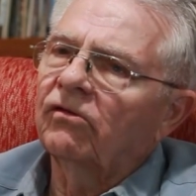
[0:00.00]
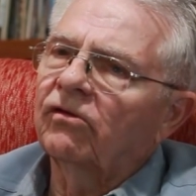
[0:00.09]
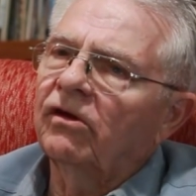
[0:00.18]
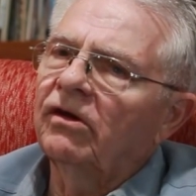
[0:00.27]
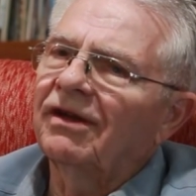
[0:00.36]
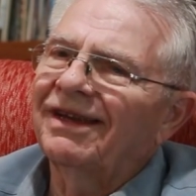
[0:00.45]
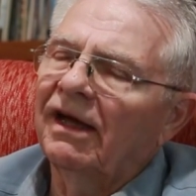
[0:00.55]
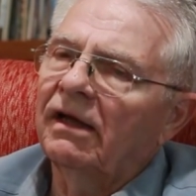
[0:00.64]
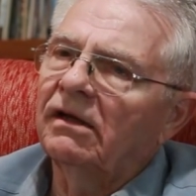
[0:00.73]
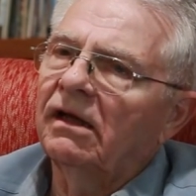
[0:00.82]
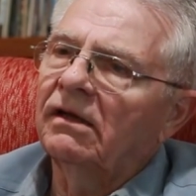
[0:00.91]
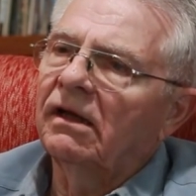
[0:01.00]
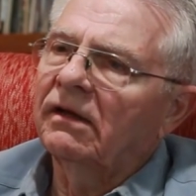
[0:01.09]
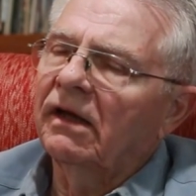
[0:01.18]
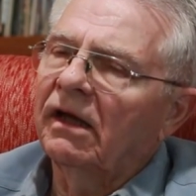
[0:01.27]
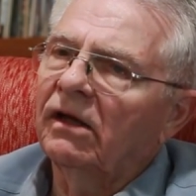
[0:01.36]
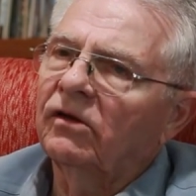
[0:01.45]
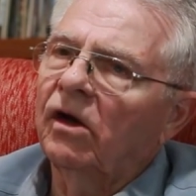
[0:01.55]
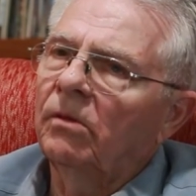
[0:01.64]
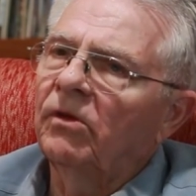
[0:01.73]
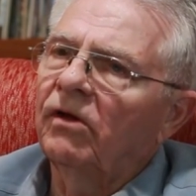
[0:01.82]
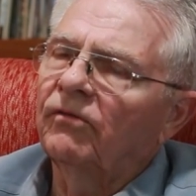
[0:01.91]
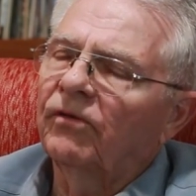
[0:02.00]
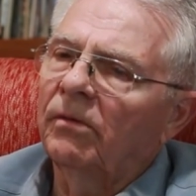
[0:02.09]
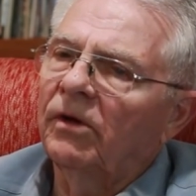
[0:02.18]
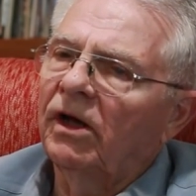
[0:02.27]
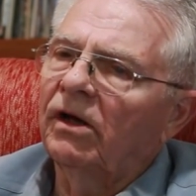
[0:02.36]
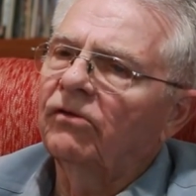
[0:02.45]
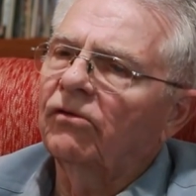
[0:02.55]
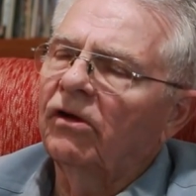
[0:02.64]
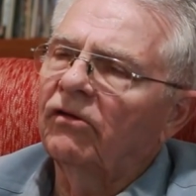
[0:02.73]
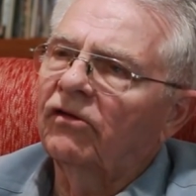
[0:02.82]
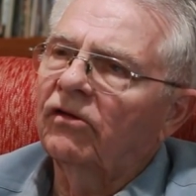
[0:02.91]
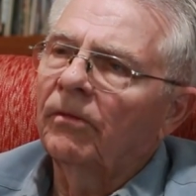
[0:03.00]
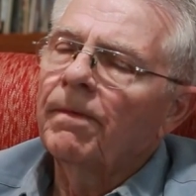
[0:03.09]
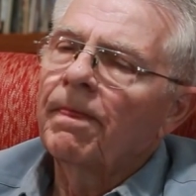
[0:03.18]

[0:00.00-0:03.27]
which indicated that they had come in from an entrance